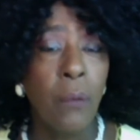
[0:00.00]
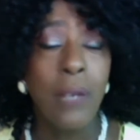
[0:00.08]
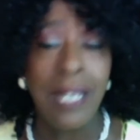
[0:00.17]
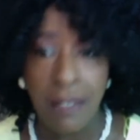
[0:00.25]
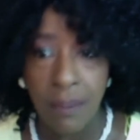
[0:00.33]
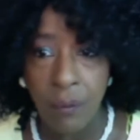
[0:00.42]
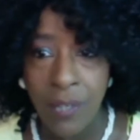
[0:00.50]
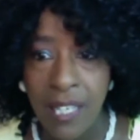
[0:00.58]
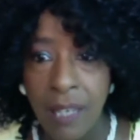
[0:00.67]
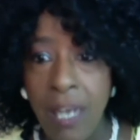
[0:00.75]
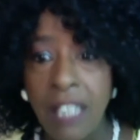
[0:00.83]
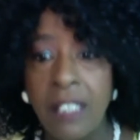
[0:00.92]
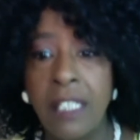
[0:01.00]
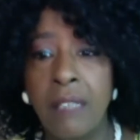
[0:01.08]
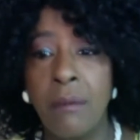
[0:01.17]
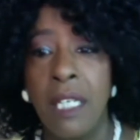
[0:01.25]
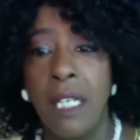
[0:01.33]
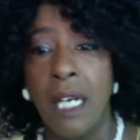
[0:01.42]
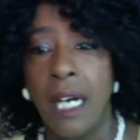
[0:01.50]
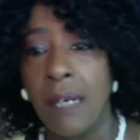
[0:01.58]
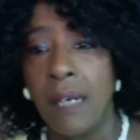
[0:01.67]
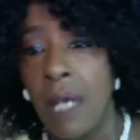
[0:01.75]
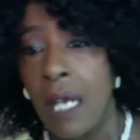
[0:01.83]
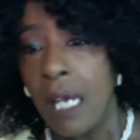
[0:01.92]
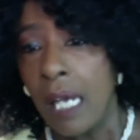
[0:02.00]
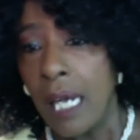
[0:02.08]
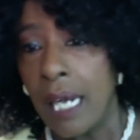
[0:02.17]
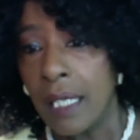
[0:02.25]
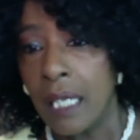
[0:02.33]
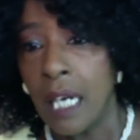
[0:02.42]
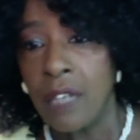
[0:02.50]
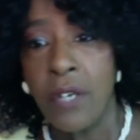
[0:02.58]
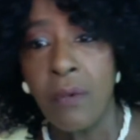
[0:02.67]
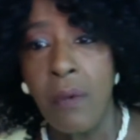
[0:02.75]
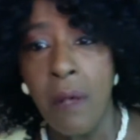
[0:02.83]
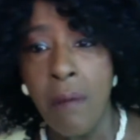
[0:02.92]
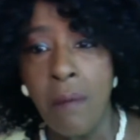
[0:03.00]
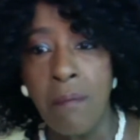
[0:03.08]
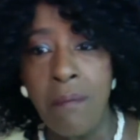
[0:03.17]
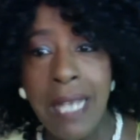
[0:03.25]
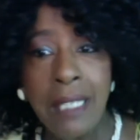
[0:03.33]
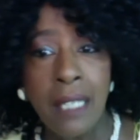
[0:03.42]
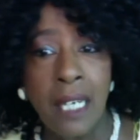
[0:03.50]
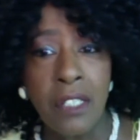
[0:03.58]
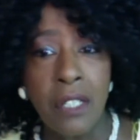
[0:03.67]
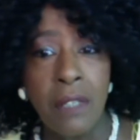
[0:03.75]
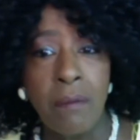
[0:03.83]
we welcome Cairo Maynard,